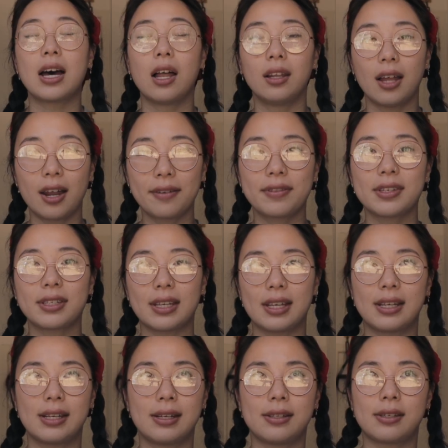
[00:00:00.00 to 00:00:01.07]
A lot of this
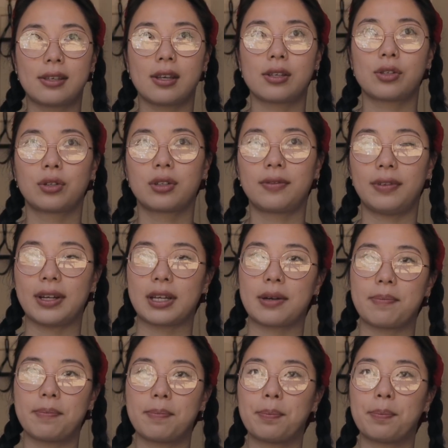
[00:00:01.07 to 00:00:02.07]
is sort of like a